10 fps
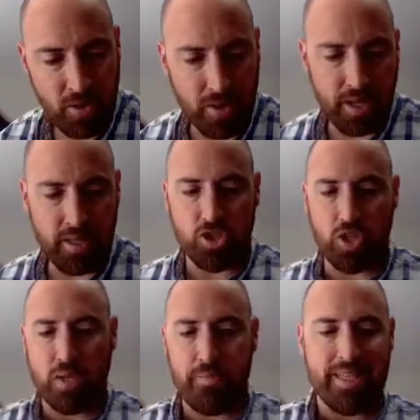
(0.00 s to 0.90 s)
Okay, let's
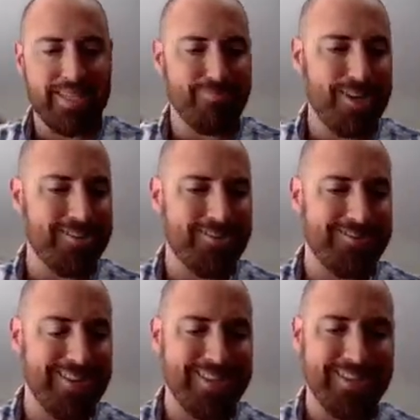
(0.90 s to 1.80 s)
try to make these modern
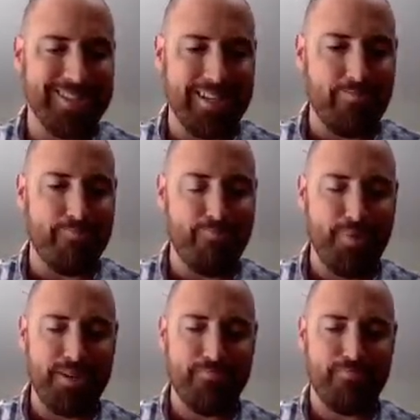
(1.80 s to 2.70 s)
horizons a bit